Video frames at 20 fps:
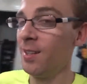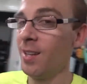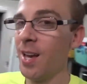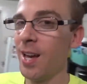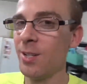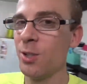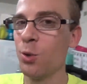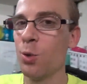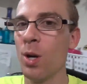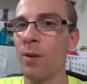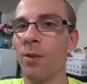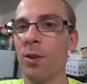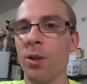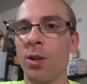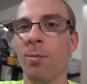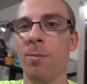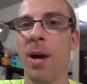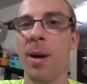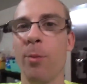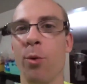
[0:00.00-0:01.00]
I do have a
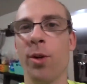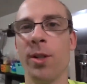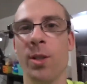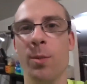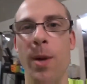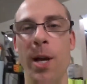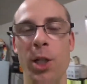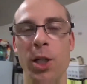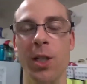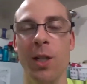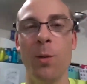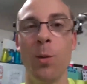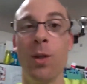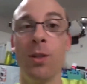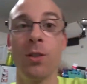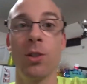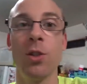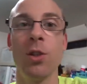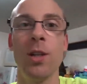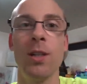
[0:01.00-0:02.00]
good memory, especially
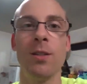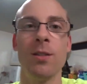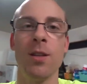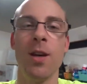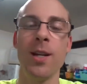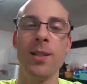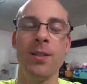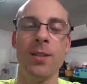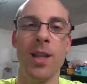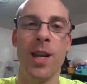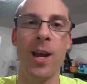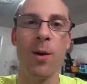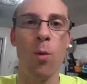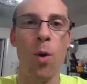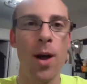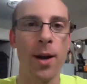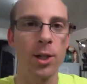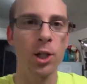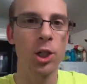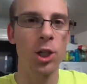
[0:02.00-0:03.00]
when it's good insights that I
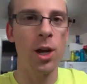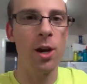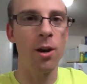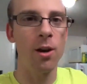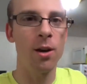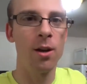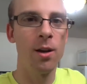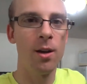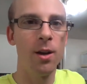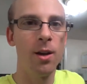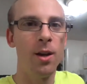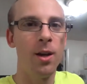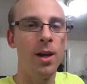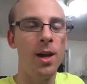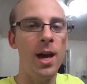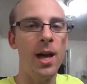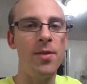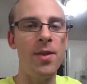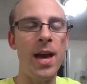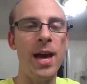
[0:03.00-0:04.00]
want to share.
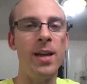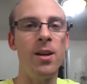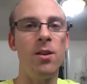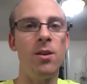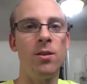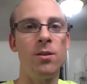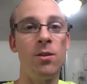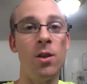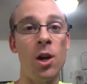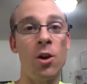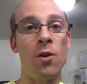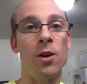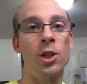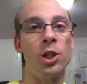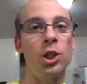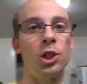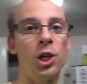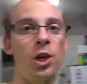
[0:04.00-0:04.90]
And then Sarah just